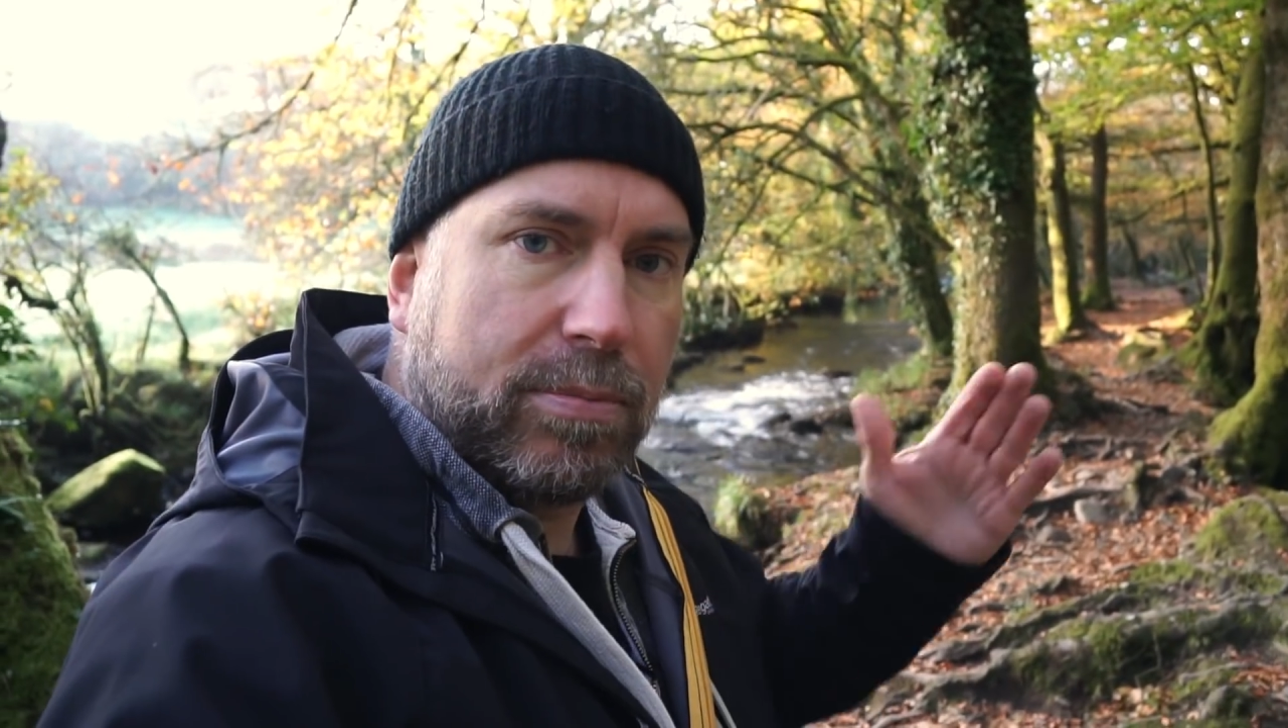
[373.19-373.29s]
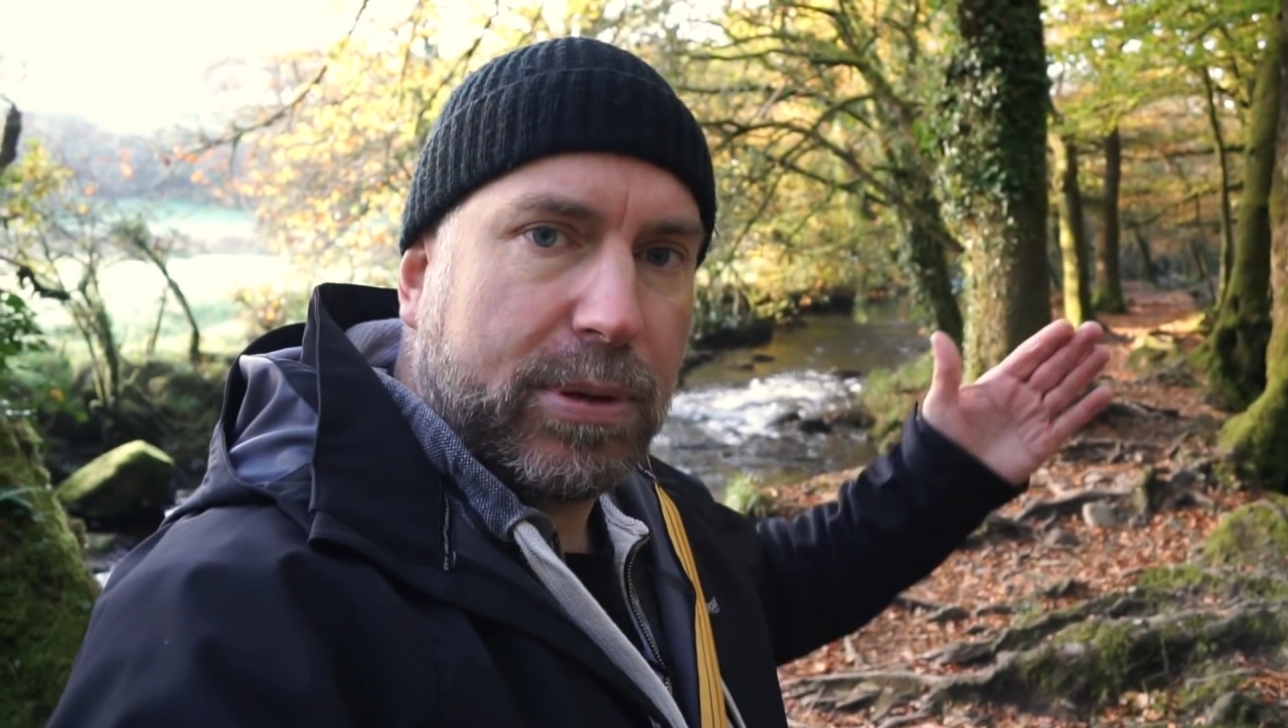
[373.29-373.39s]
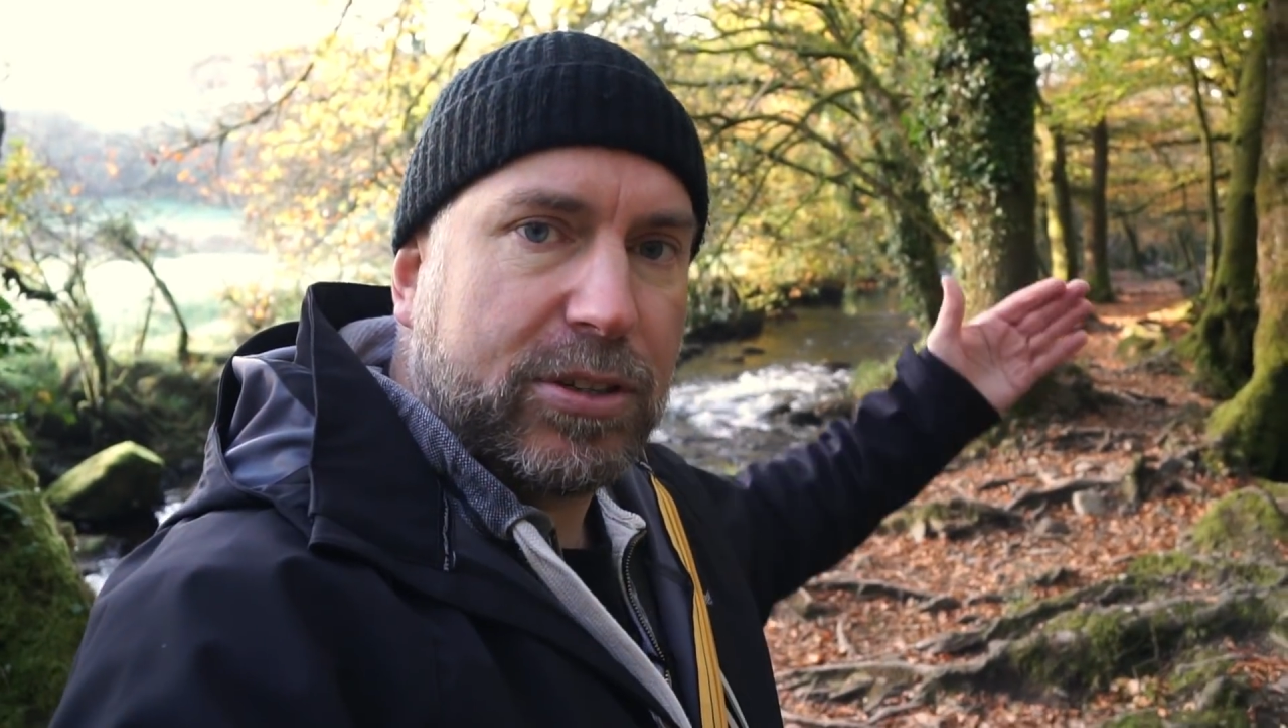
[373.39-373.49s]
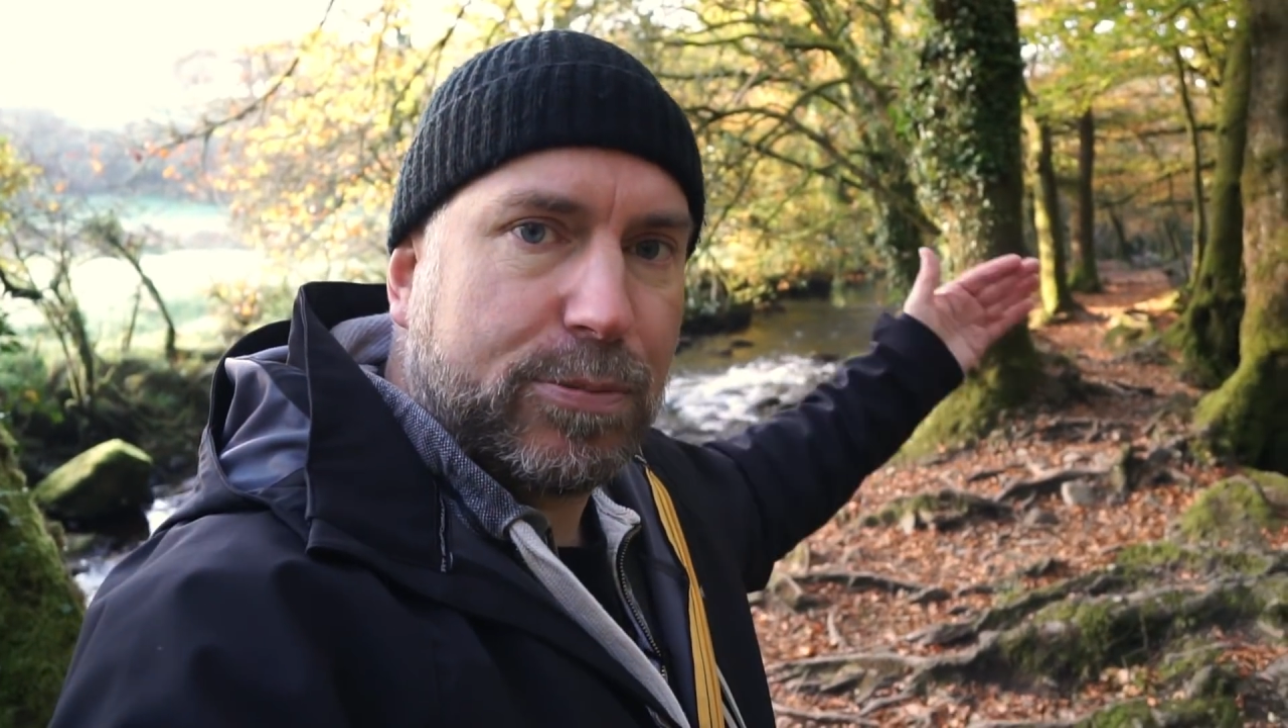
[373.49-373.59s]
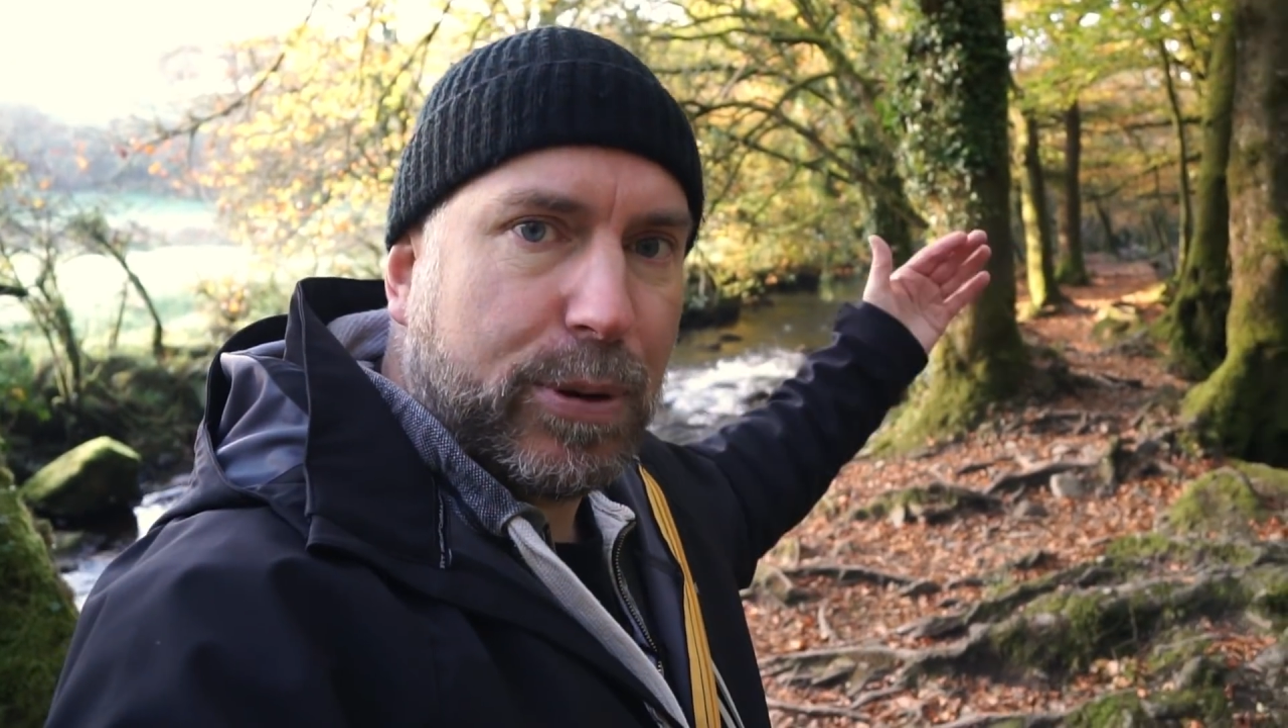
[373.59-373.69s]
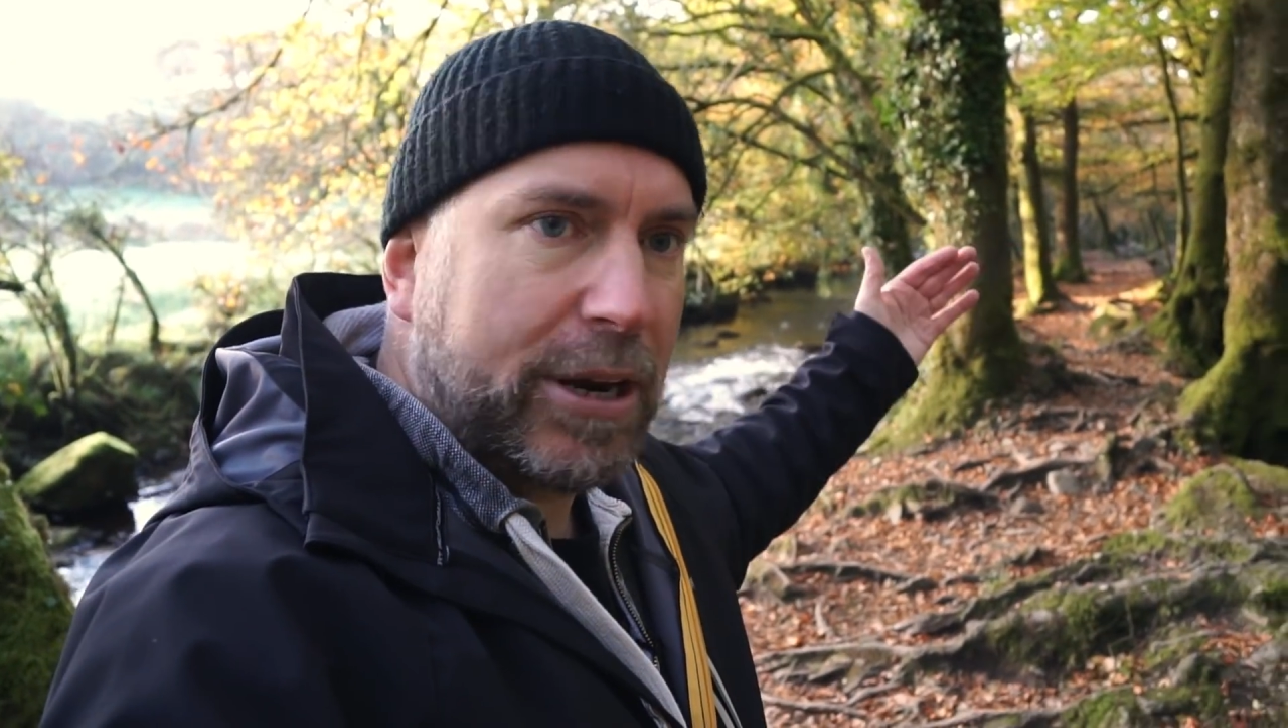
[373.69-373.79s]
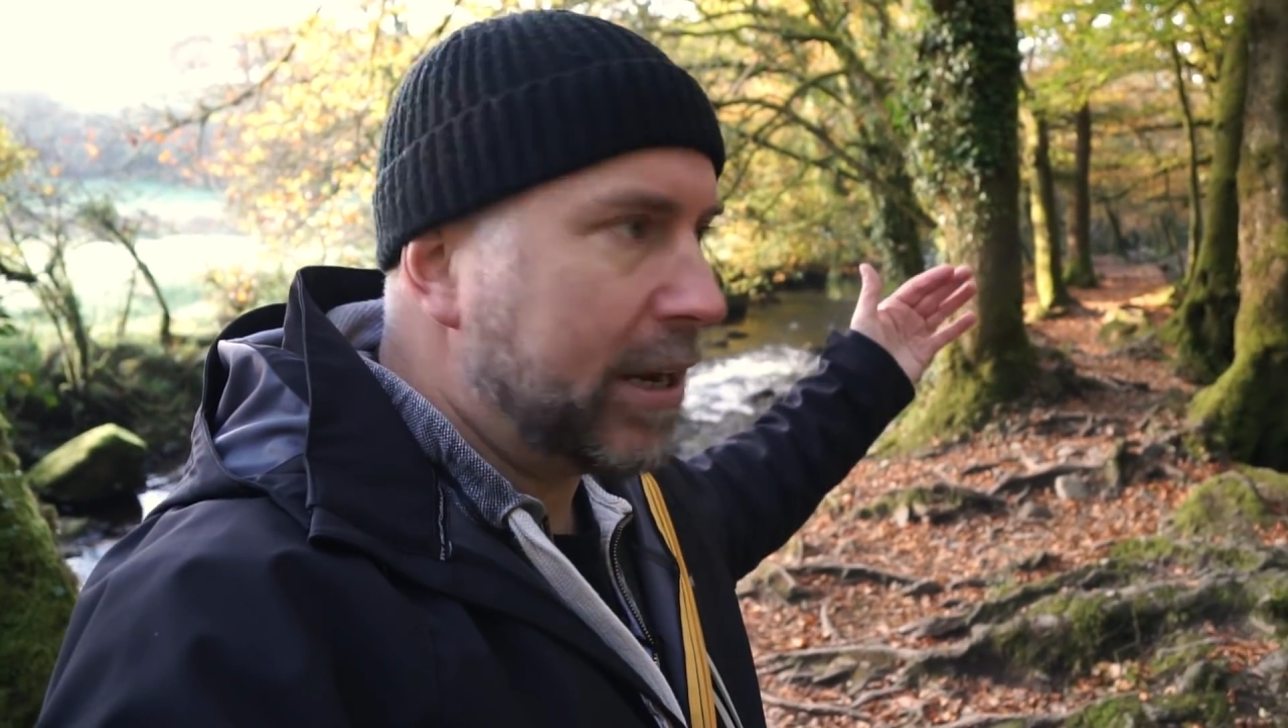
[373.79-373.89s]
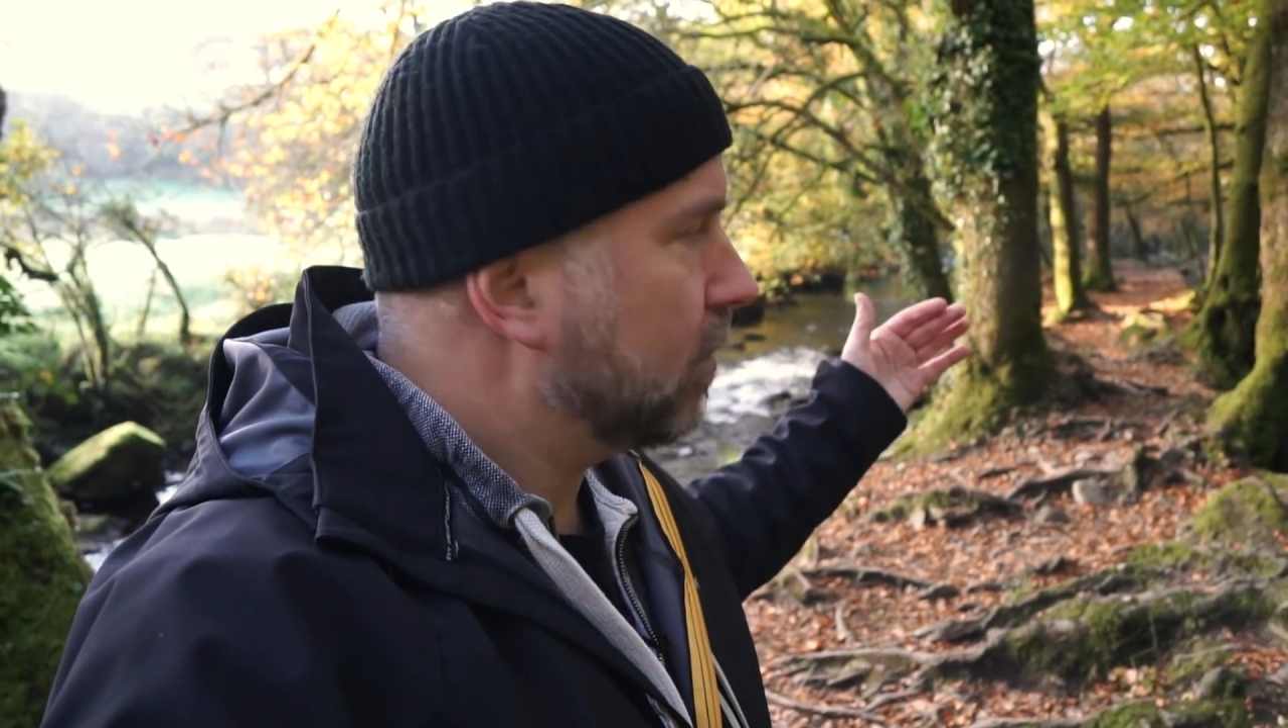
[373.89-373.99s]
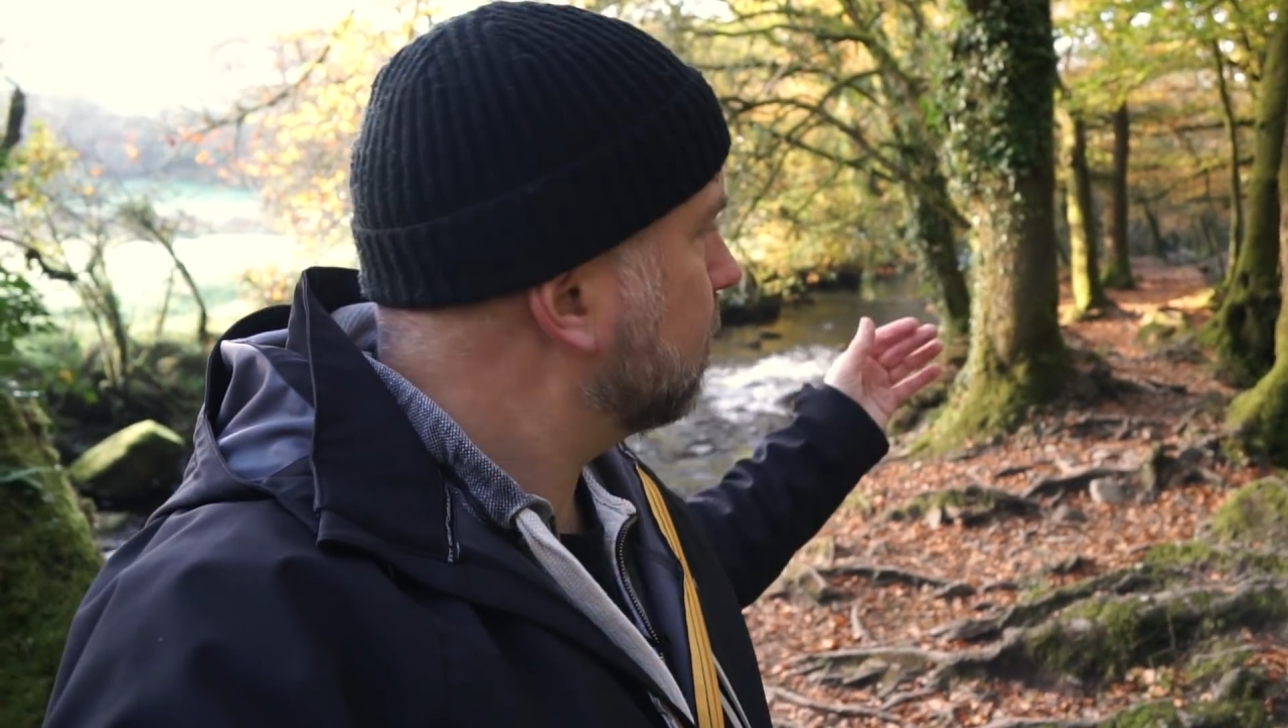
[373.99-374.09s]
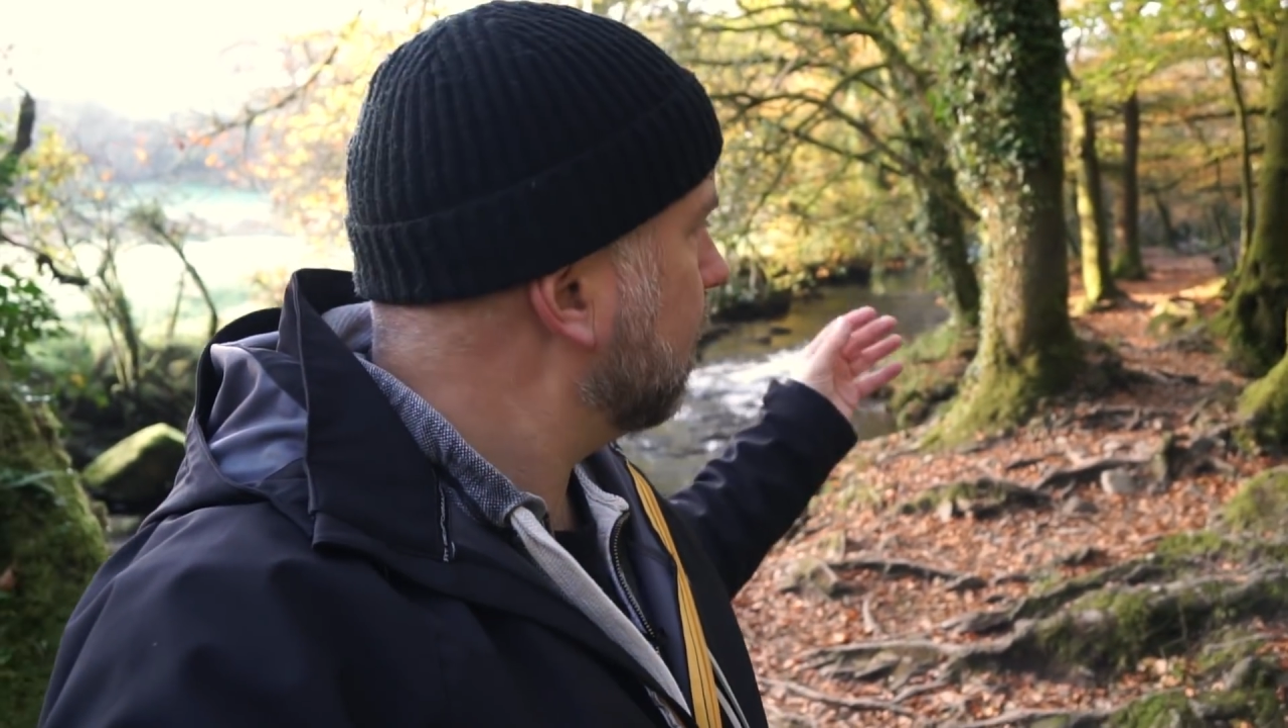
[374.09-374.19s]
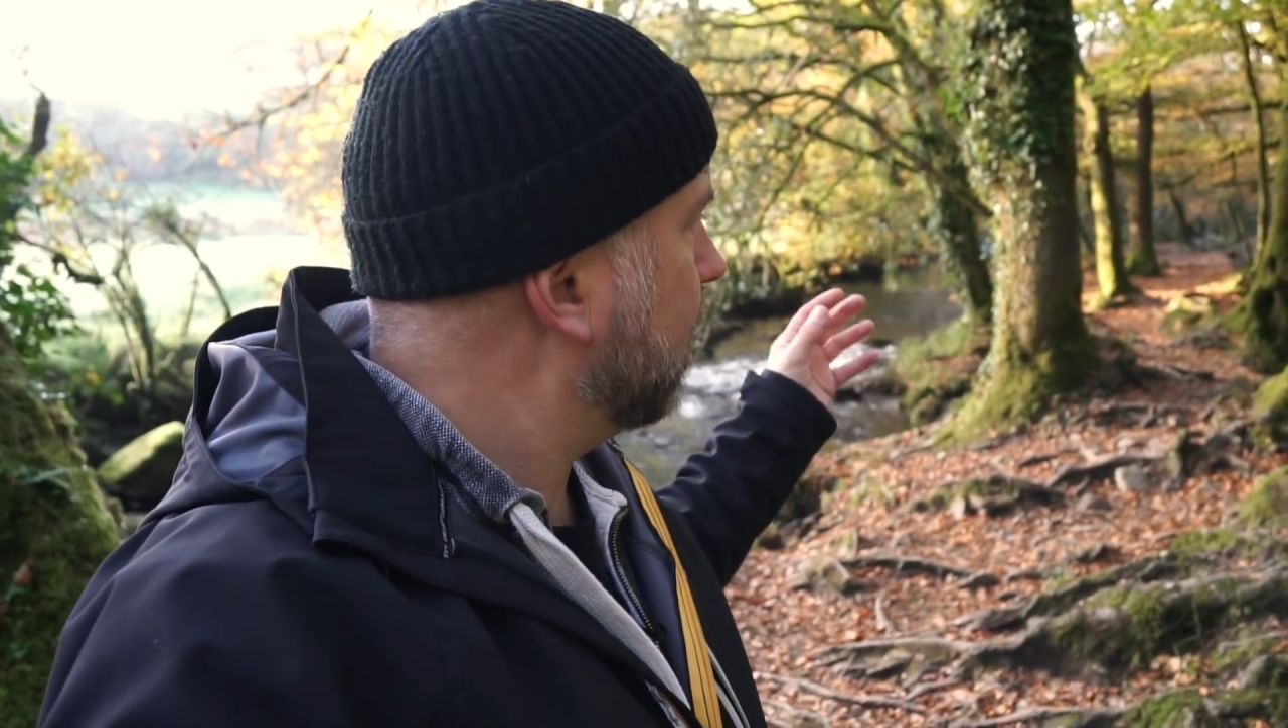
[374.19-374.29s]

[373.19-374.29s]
be spread out